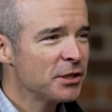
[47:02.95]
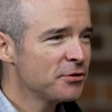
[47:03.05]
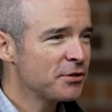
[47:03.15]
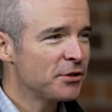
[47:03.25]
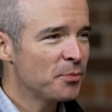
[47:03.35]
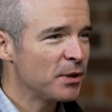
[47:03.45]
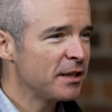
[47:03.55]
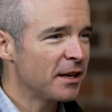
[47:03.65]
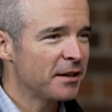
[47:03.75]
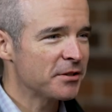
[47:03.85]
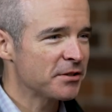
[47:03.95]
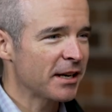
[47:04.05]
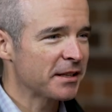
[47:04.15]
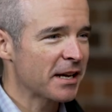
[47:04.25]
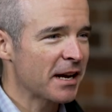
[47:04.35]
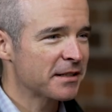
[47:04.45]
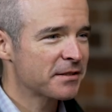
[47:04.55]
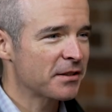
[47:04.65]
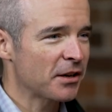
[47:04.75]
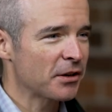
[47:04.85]
too stupid to understand that,
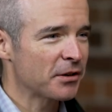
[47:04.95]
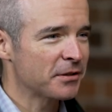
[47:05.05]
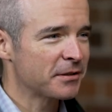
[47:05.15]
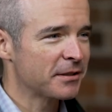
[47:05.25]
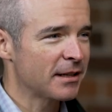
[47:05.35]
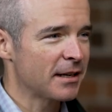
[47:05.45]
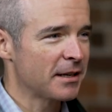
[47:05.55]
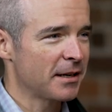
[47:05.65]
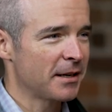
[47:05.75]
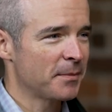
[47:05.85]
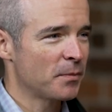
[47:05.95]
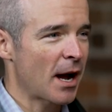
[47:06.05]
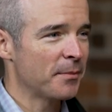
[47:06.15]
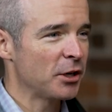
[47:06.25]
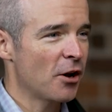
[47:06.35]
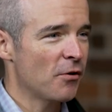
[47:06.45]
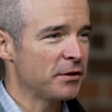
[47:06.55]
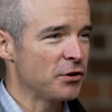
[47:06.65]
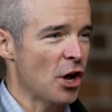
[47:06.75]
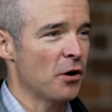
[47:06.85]
so I'm going to go
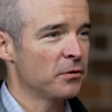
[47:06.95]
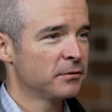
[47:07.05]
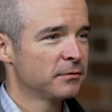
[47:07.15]
with no.